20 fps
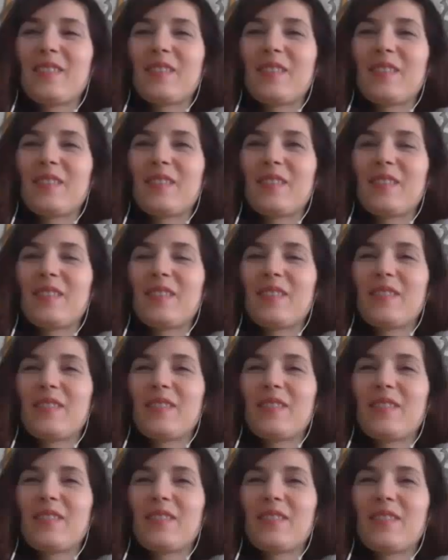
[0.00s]

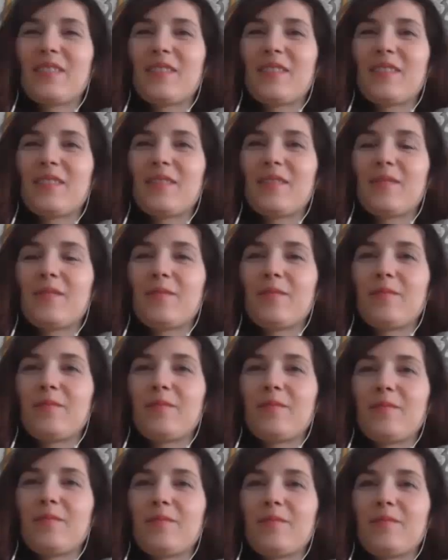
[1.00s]

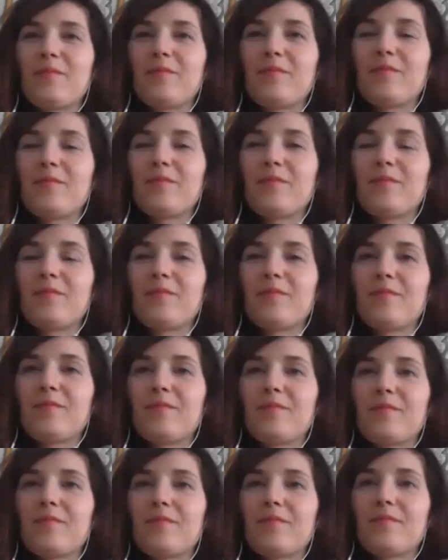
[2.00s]

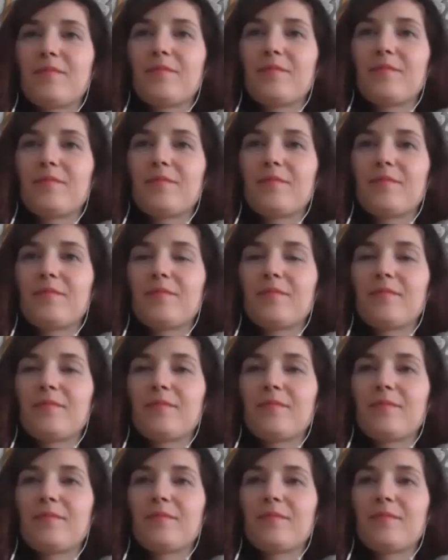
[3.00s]
No words are spoken by the person on screen.